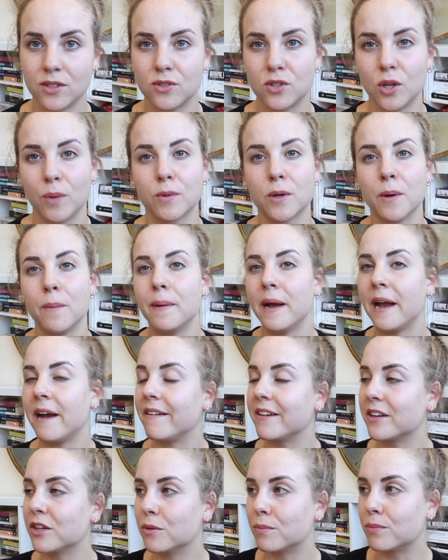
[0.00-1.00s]
Stop
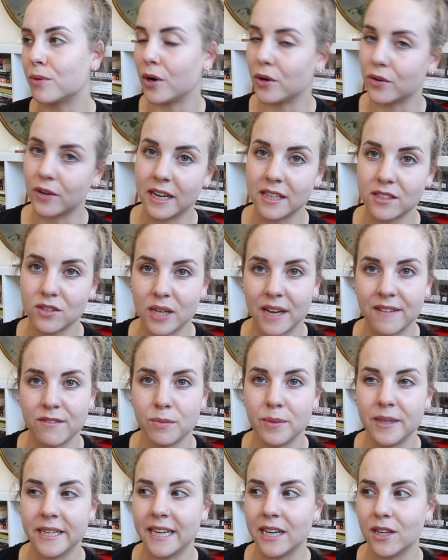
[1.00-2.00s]
comparing your progress to
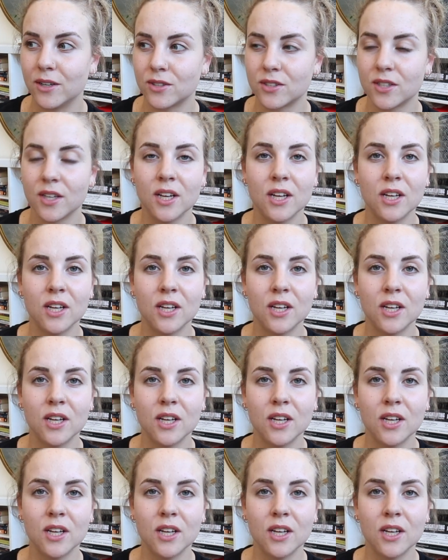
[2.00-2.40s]
everybody else.